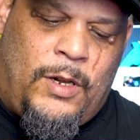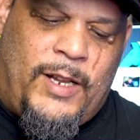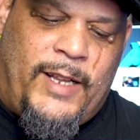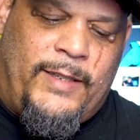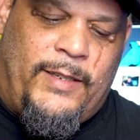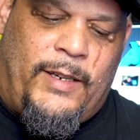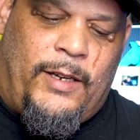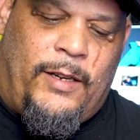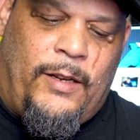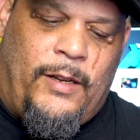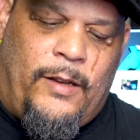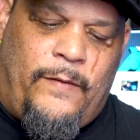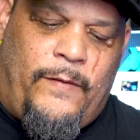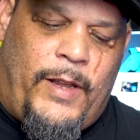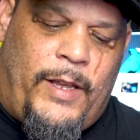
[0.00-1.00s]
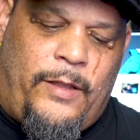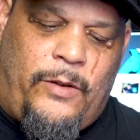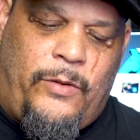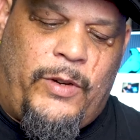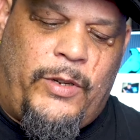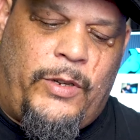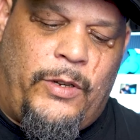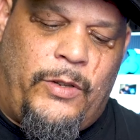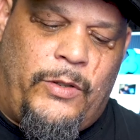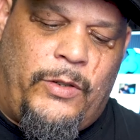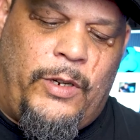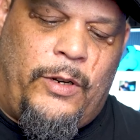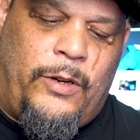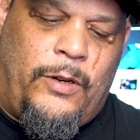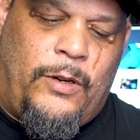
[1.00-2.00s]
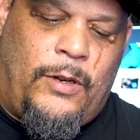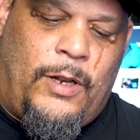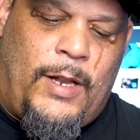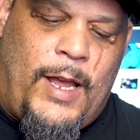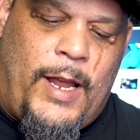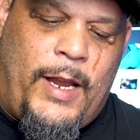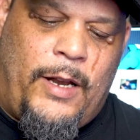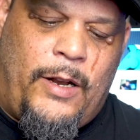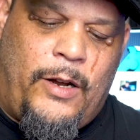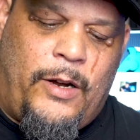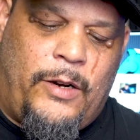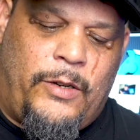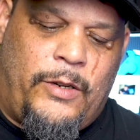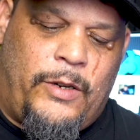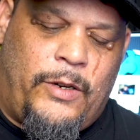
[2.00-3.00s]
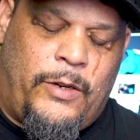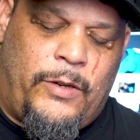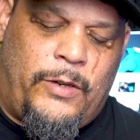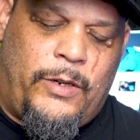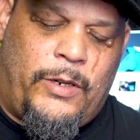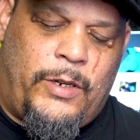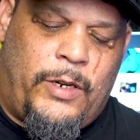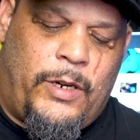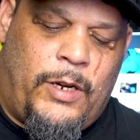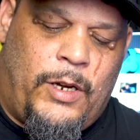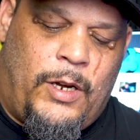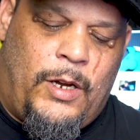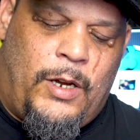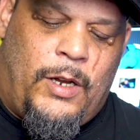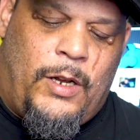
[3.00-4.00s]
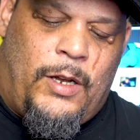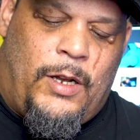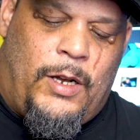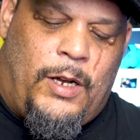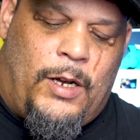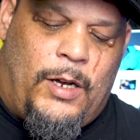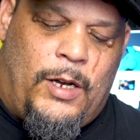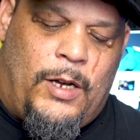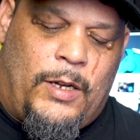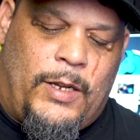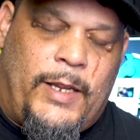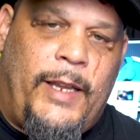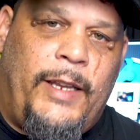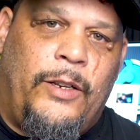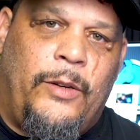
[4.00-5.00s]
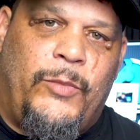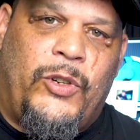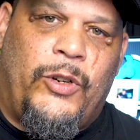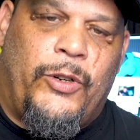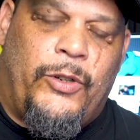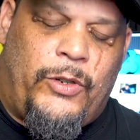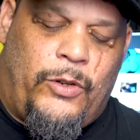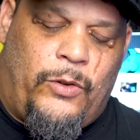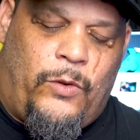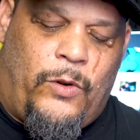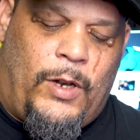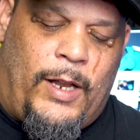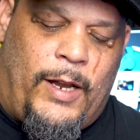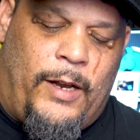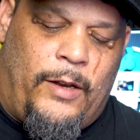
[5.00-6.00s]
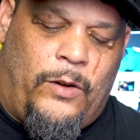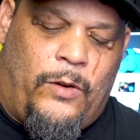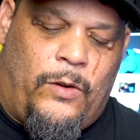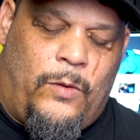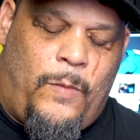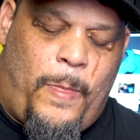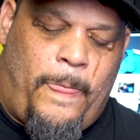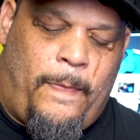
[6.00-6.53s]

Let's see. Faith Christian Center, Lionheart Church, Kingdom Church in Orlando.